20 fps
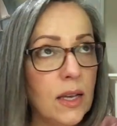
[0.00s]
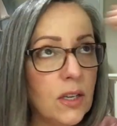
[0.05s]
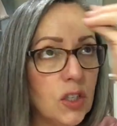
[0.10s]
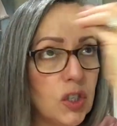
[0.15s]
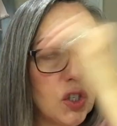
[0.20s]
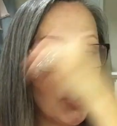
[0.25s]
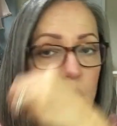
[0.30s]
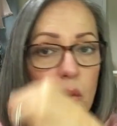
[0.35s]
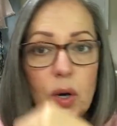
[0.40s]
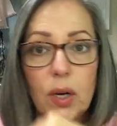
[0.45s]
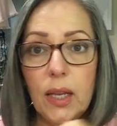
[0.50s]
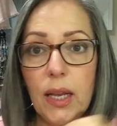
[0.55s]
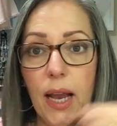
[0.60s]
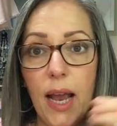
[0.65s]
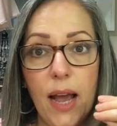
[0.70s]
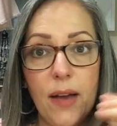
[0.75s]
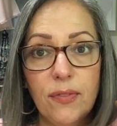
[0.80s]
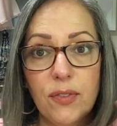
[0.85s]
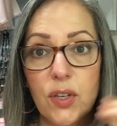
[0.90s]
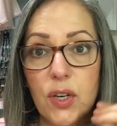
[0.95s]
shortly
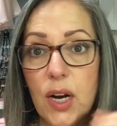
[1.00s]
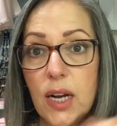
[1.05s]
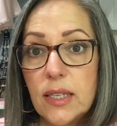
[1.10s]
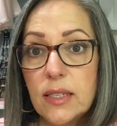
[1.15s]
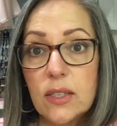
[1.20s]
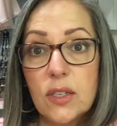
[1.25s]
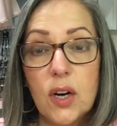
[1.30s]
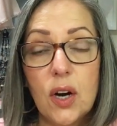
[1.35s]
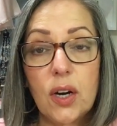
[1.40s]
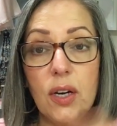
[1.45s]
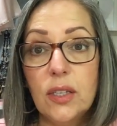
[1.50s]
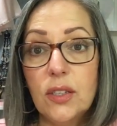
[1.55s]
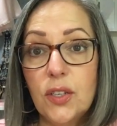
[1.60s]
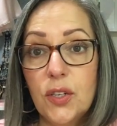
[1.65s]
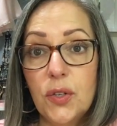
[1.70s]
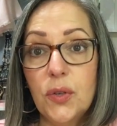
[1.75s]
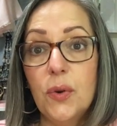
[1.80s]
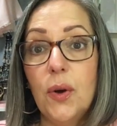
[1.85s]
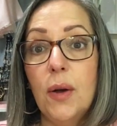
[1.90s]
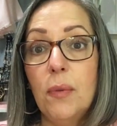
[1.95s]
after I started
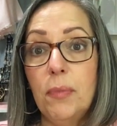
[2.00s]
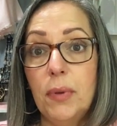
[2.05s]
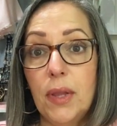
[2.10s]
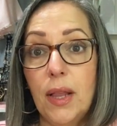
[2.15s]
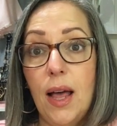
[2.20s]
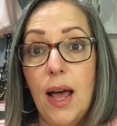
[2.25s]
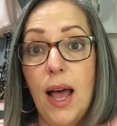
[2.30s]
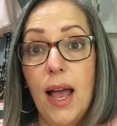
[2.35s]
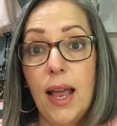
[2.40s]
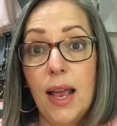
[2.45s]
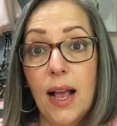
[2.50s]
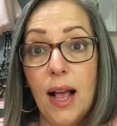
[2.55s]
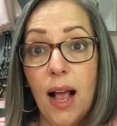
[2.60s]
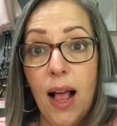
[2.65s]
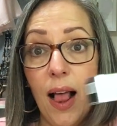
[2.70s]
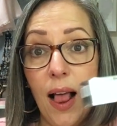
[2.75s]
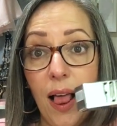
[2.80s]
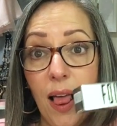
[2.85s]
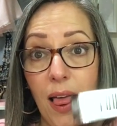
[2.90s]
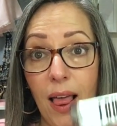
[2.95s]
to apply
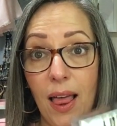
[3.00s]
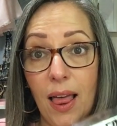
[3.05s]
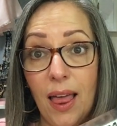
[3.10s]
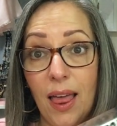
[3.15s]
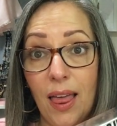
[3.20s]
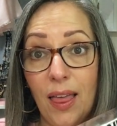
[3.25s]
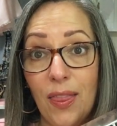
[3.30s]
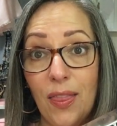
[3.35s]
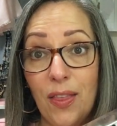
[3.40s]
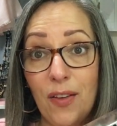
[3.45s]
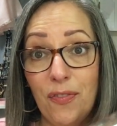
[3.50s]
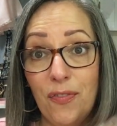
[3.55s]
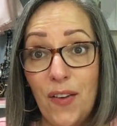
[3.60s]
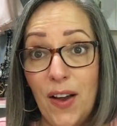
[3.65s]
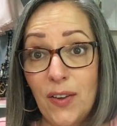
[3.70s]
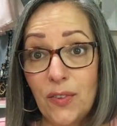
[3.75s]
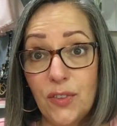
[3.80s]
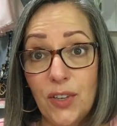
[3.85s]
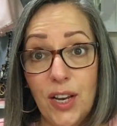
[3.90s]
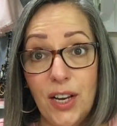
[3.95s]
the
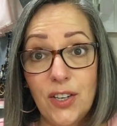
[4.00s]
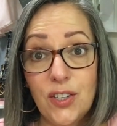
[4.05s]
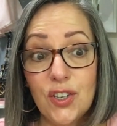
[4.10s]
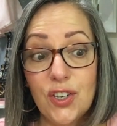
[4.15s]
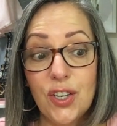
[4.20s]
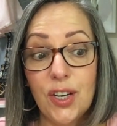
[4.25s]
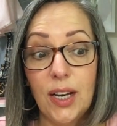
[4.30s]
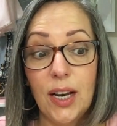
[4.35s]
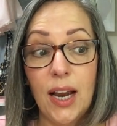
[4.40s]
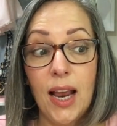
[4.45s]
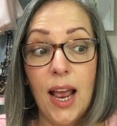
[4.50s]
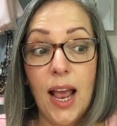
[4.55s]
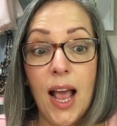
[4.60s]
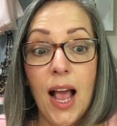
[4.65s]
foundation.